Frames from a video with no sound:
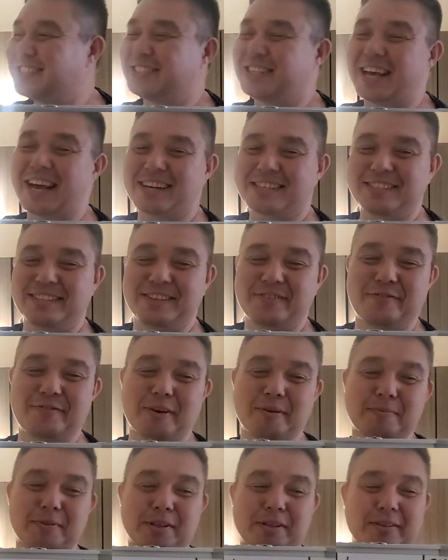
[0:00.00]
it's actually
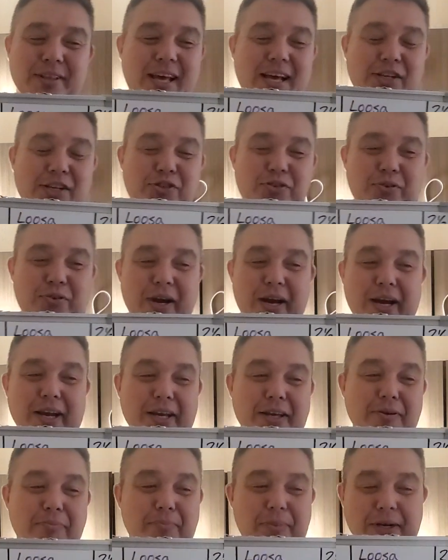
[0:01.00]
from the last
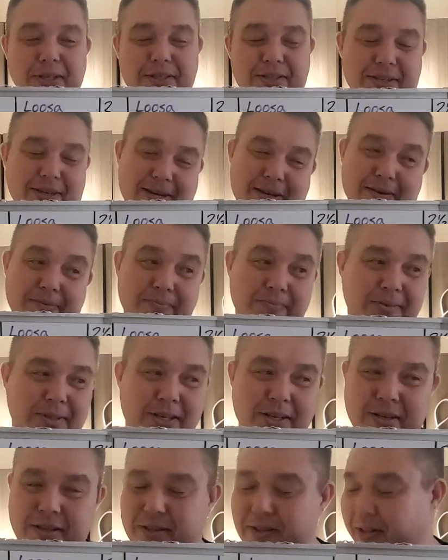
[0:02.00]
dragon, but uh,
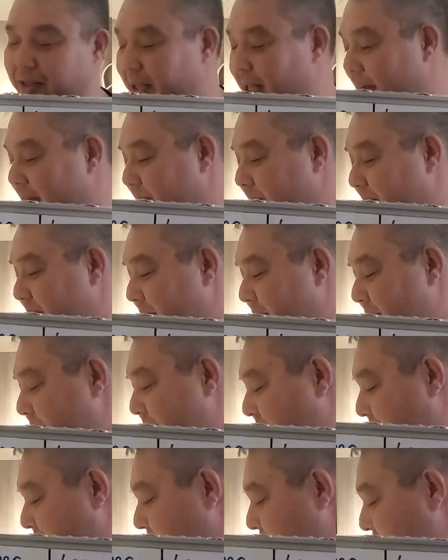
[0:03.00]
the last
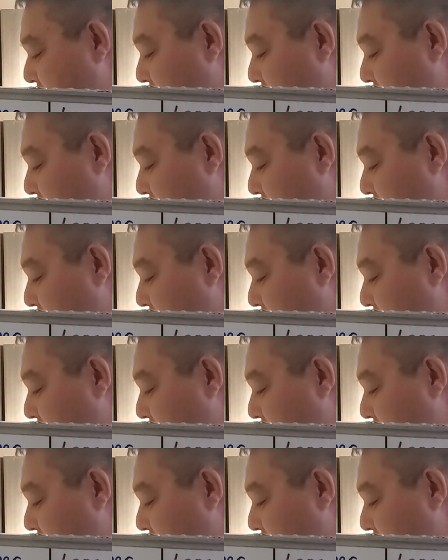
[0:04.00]
ninja.